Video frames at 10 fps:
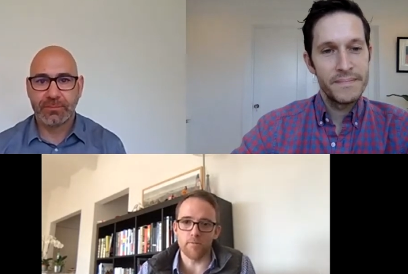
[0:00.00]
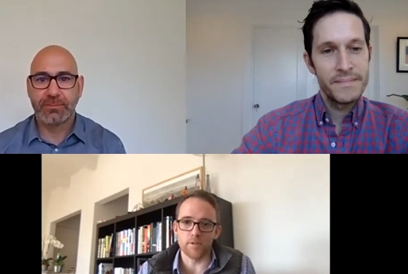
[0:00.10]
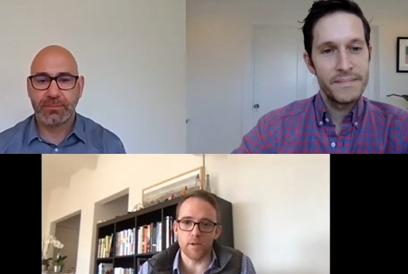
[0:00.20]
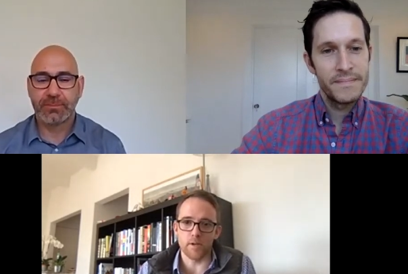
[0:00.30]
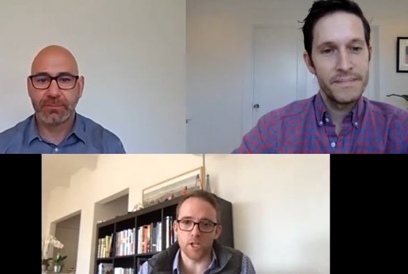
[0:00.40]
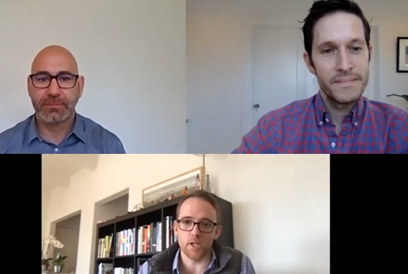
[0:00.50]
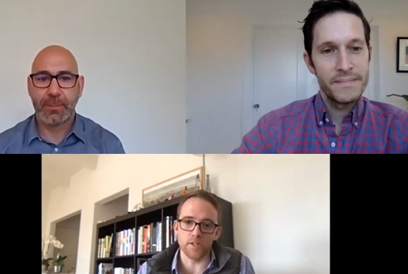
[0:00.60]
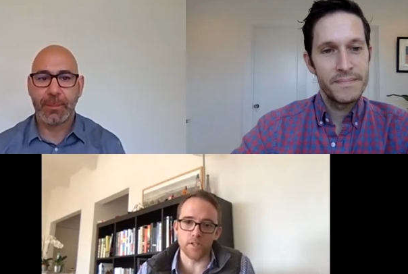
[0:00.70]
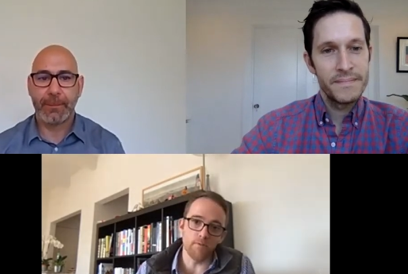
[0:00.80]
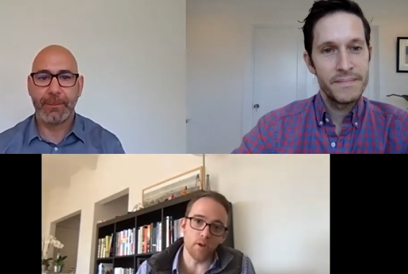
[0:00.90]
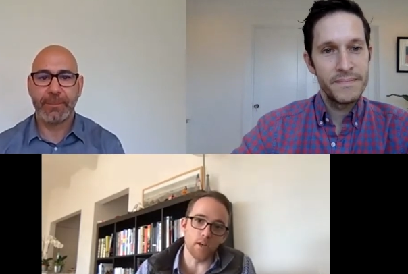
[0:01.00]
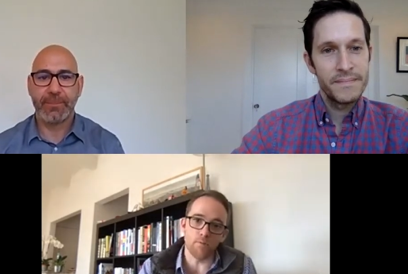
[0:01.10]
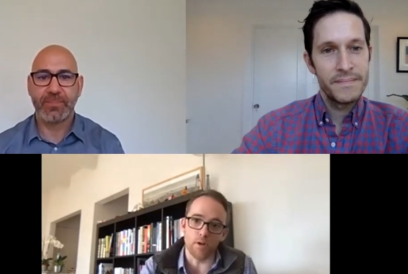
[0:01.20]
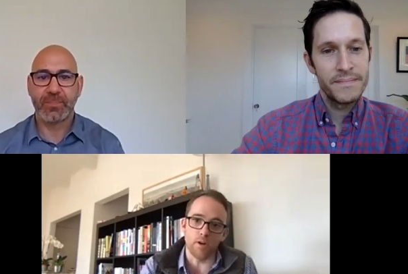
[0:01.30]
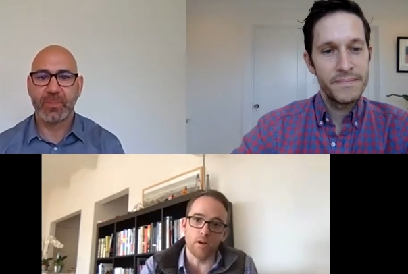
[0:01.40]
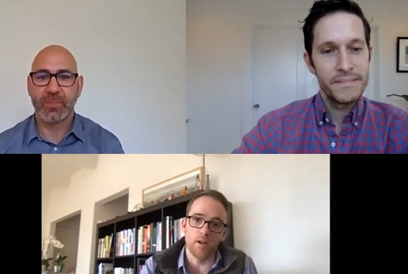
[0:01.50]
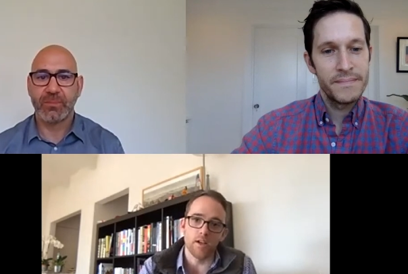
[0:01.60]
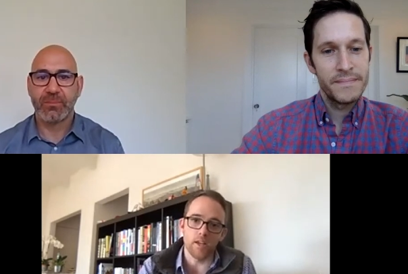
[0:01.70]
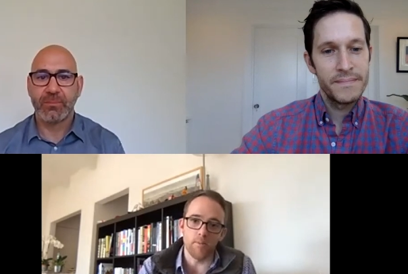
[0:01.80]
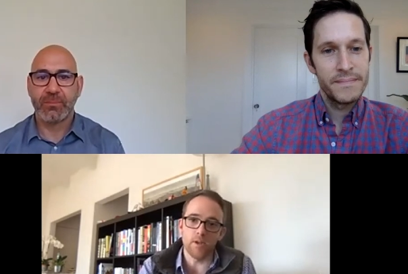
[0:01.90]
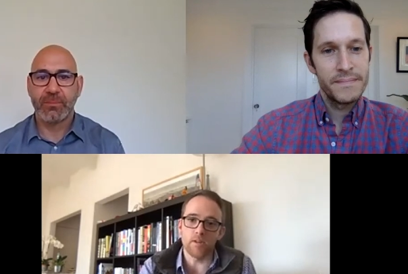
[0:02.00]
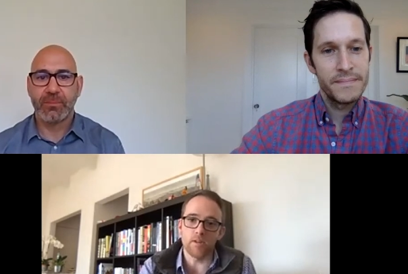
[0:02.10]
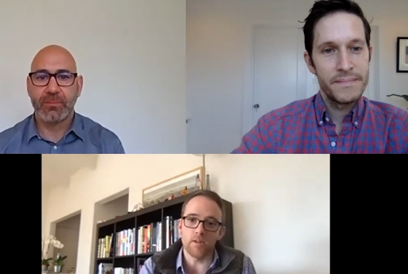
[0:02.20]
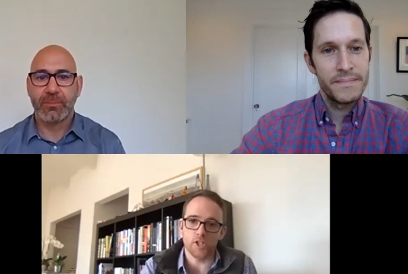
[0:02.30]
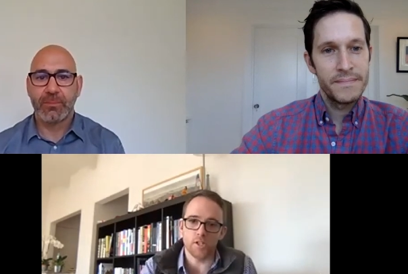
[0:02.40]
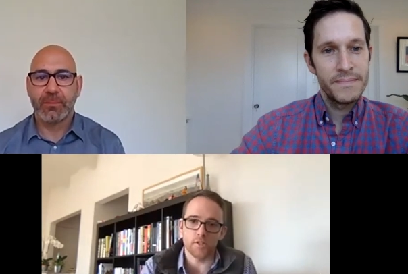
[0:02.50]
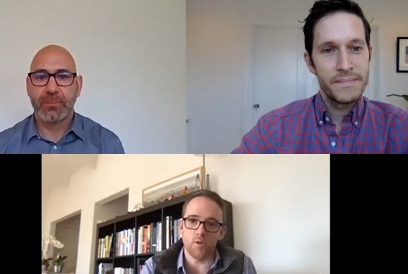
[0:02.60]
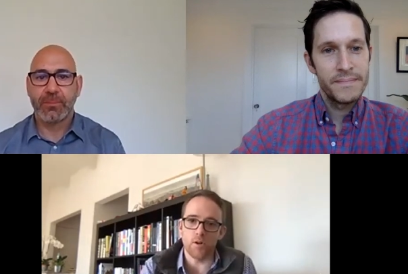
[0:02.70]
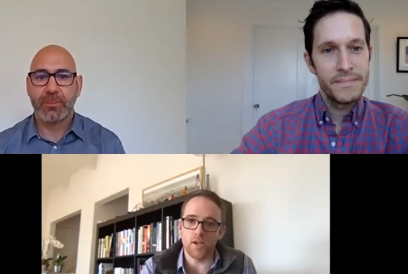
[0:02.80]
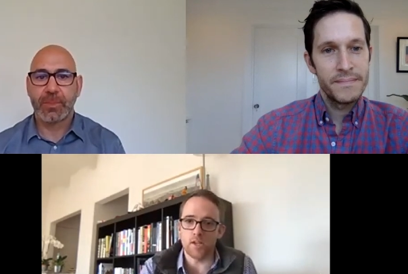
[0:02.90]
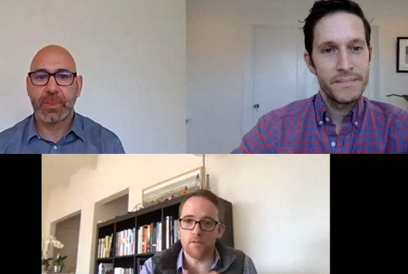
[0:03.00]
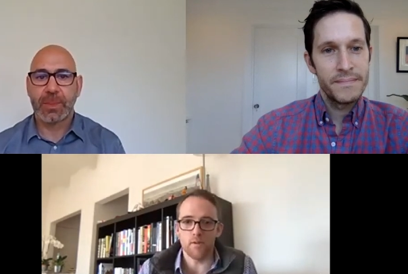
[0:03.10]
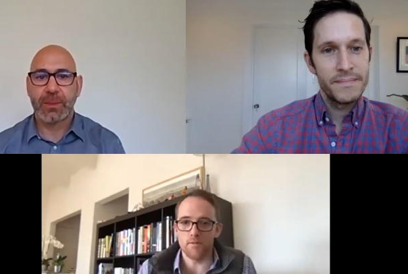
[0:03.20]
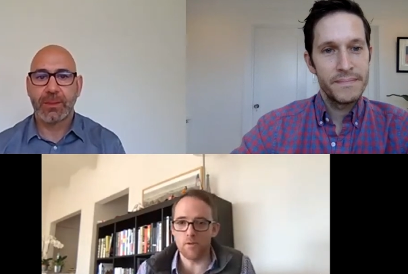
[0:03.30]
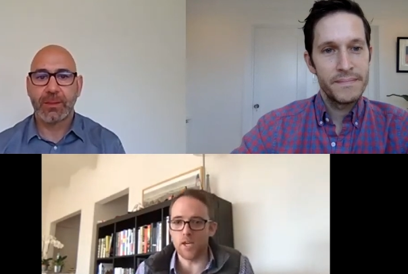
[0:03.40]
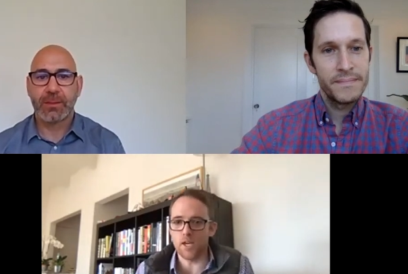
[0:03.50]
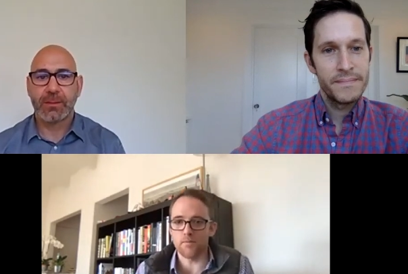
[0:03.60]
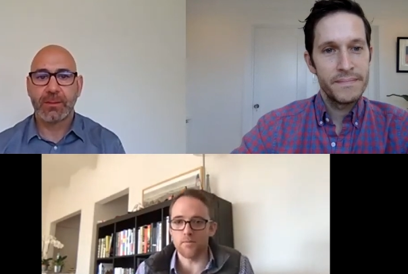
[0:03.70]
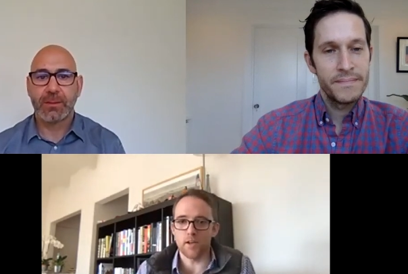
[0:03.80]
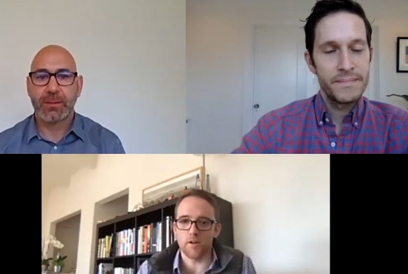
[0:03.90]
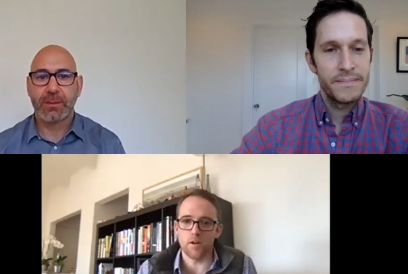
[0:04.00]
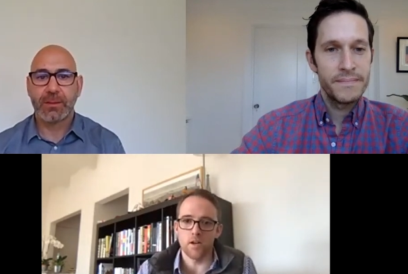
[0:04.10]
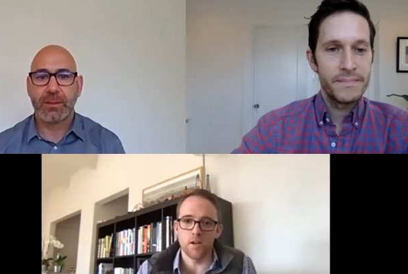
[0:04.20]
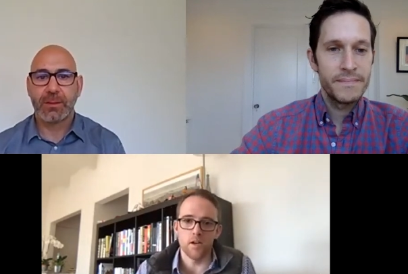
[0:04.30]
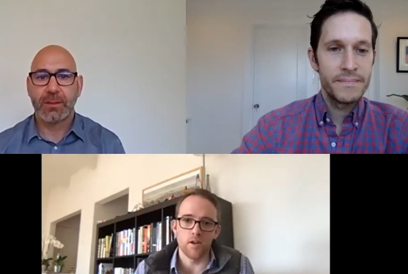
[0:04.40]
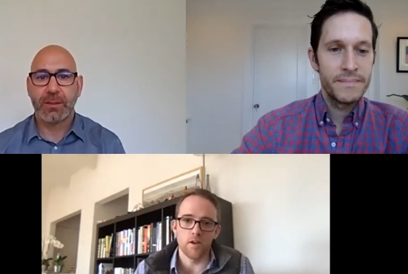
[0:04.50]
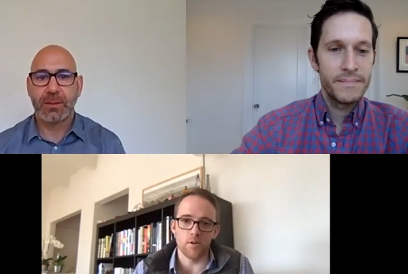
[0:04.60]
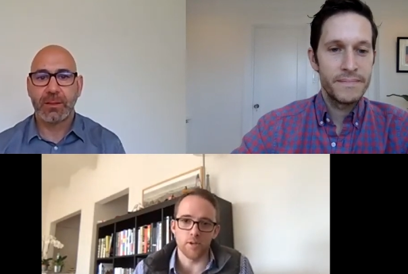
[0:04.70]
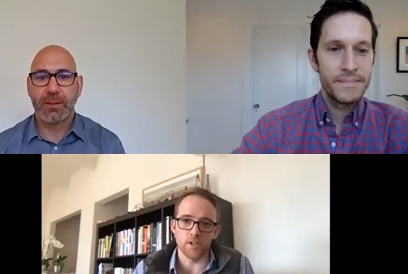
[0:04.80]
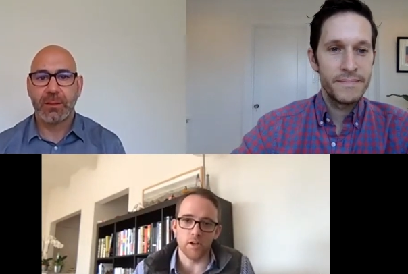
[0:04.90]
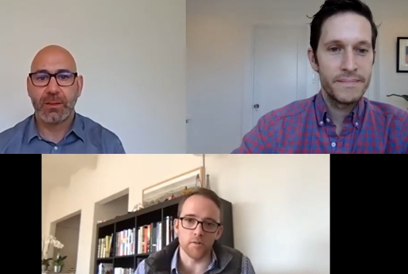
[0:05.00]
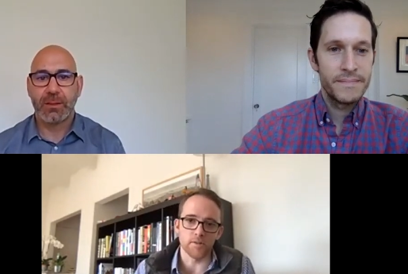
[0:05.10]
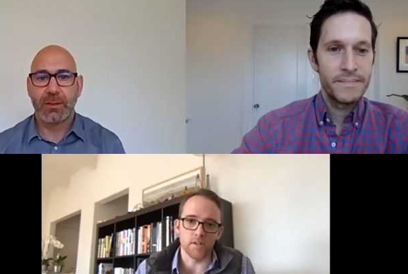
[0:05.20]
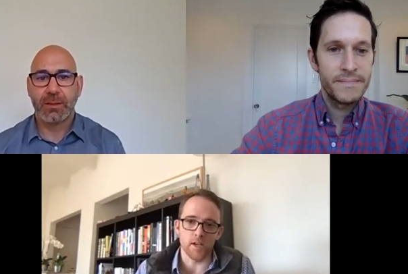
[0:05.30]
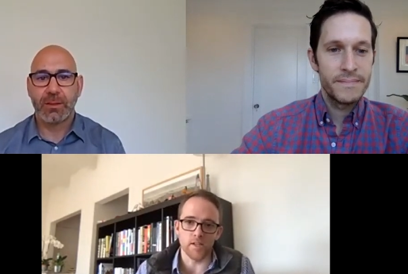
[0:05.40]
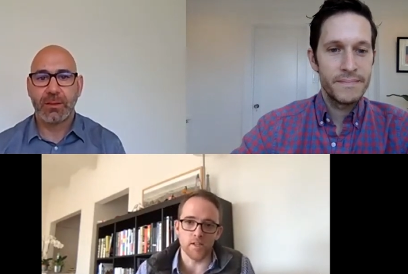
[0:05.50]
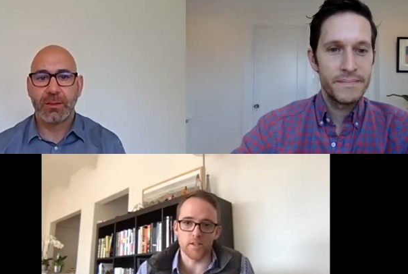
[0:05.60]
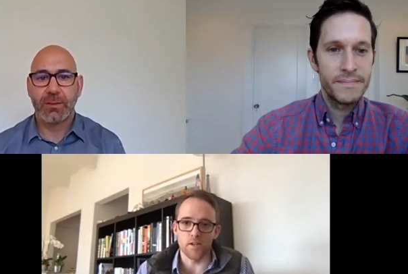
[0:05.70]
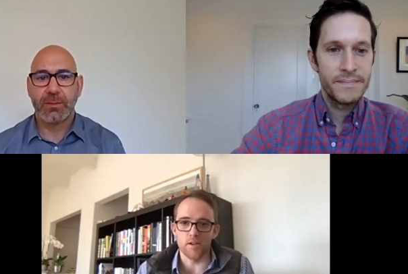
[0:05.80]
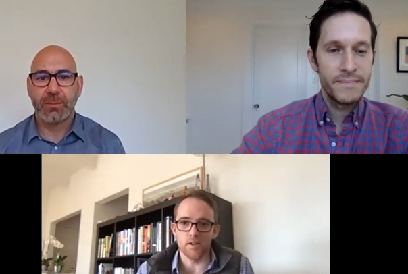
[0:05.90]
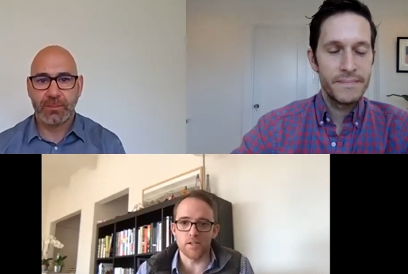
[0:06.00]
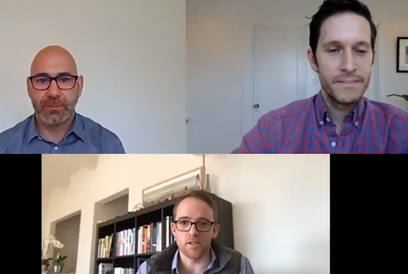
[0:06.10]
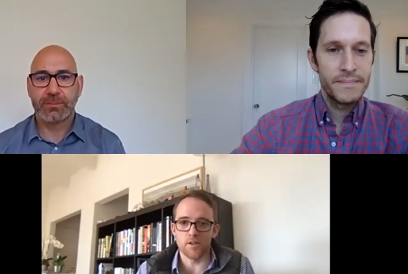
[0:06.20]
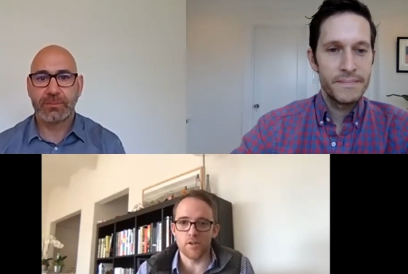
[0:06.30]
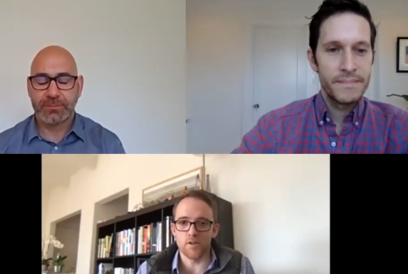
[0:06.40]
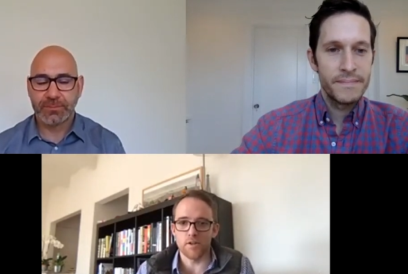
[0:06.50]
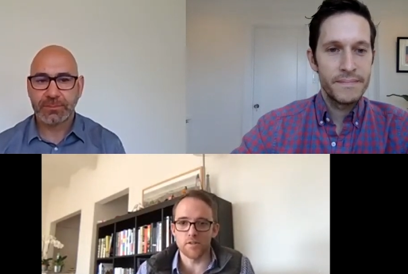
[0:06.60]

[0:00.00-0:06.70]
Speaker 1: subject. Because even if we're keeping the projects going, if if you can't find your your materials, like it's gonna it's gonna it's